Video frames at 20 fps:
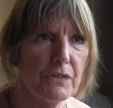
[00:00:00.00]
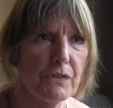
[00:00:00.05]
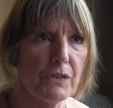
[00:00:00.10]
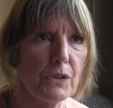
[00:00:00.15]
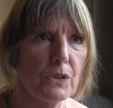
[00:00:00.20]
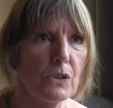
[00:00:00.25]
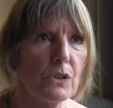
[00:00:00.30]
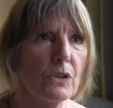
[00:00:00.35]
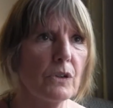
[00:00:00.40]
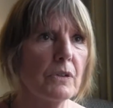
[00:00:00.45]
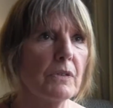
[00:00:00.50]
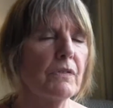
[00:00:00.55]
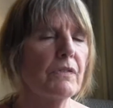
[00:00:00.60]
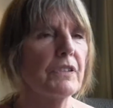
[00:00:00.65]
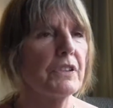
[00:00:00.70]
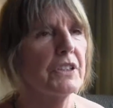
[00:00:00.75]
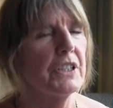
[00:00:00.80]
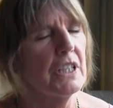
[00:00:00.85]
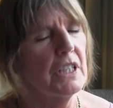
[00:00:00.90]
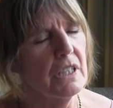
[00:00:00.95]
for
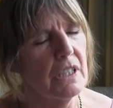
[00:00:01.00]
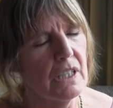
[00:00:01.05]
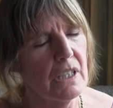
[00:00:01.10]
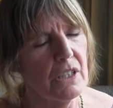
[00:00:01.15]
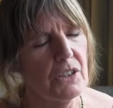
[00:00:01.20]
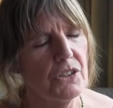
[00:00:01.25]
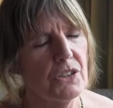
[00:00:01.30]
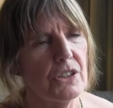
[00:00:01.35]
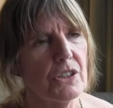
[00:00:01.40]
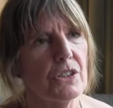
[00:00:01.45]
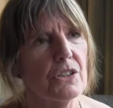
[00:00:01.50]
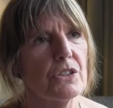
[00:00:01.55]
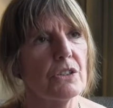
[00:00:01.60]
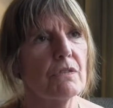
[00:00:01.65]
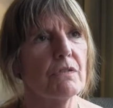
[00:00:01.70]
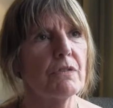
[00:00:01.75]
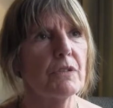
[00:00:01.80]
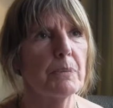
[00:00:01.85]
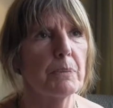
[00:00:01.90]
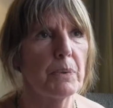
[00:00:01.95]
teenagers
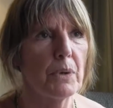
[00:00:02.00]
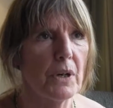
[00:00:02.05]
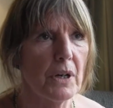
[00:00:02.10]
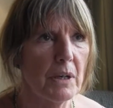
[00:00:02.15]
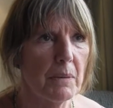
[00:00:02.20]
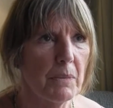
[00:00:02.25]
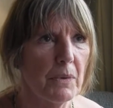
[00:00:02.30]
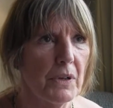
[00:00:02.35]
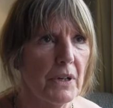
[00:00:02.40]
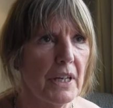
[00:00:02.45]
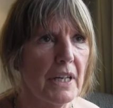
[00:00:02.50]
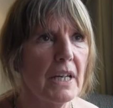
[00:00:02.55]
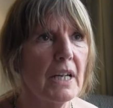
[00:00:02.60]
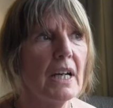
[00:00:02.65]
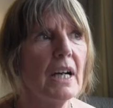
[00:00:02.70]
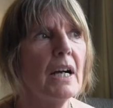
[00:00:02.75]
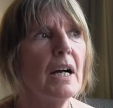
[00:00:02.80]
and for primary,